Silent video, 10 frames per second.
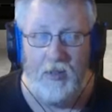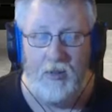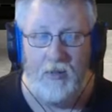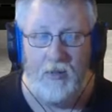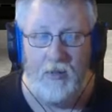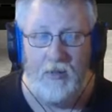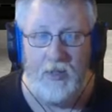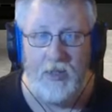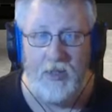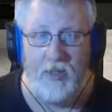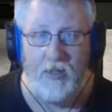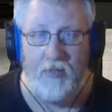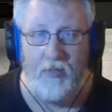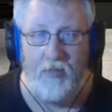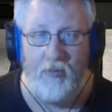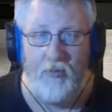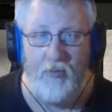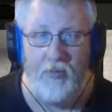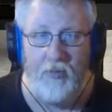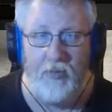No, he's just a little roll
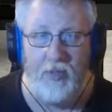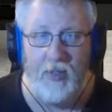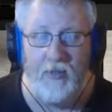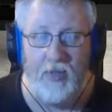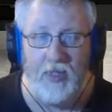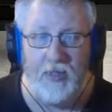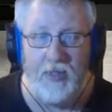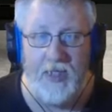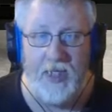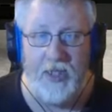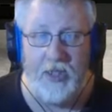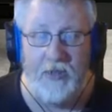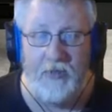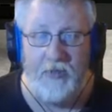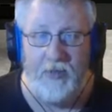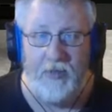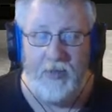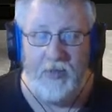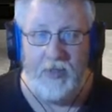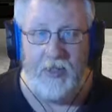through it, but there's the danger.
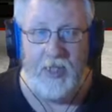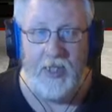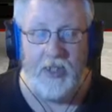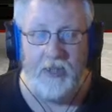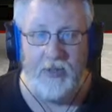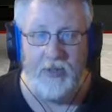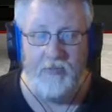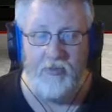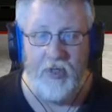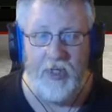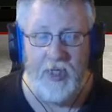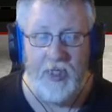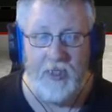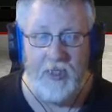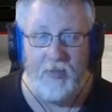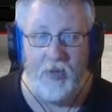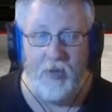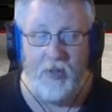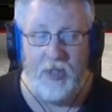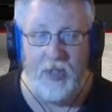The danger is running into the
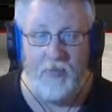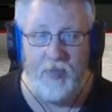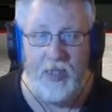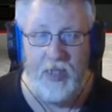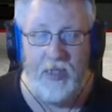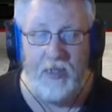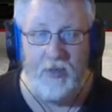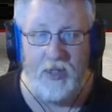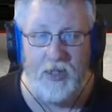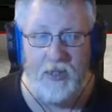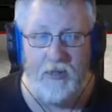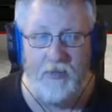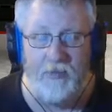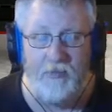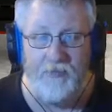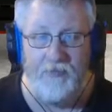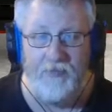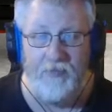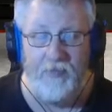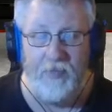ball. He should have played the little stun.
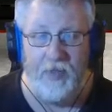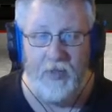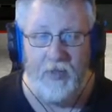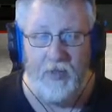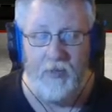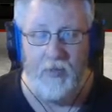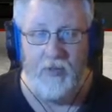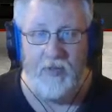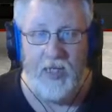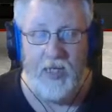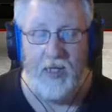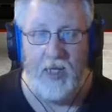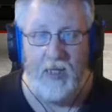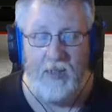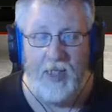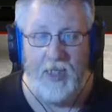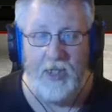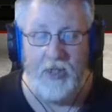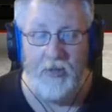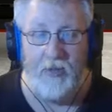Would have taken that danger
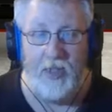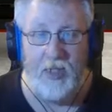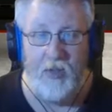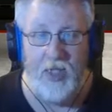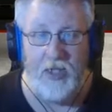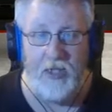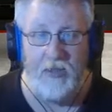out of the equation.